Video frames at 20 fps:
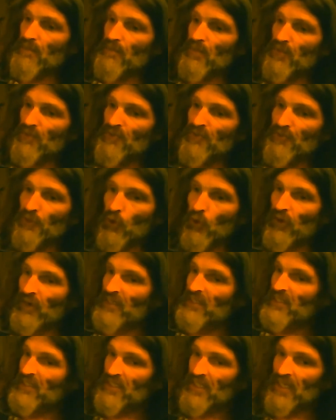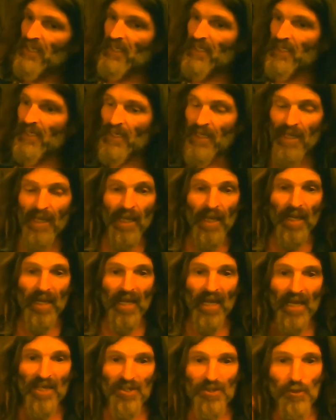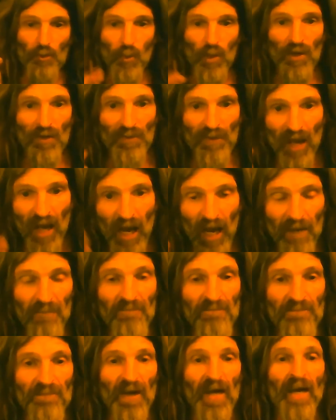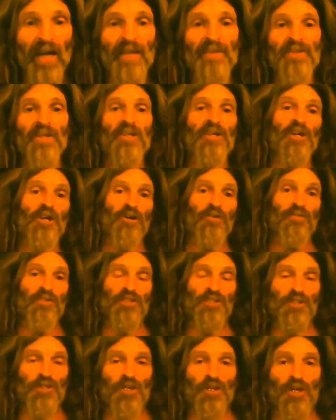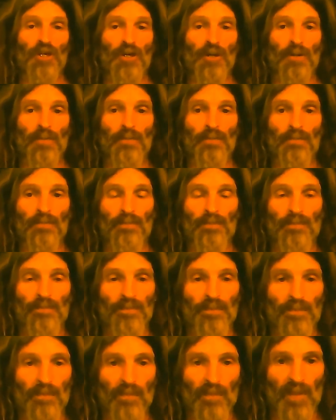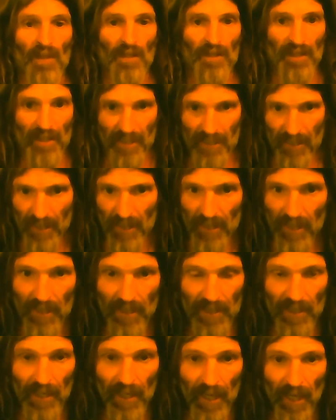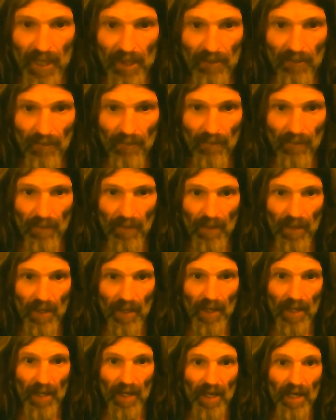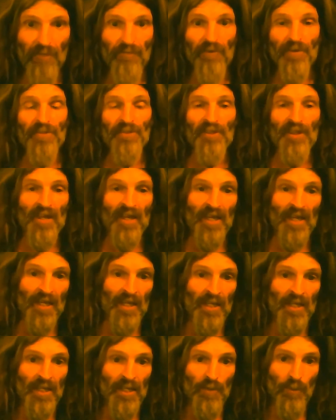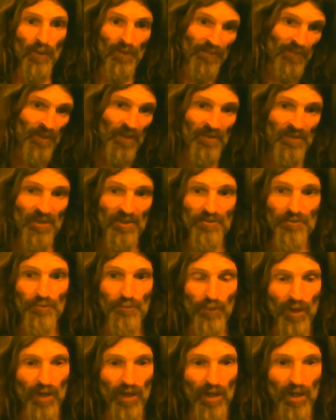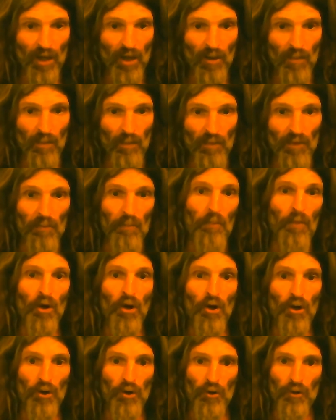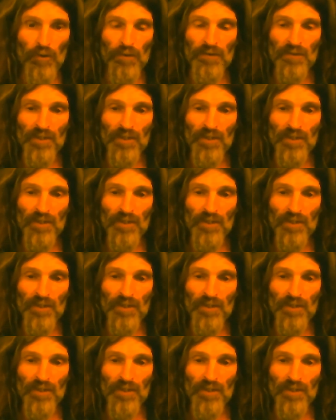story stick, and you will not find the curvature. You get it yet? Everything within this realm that moves,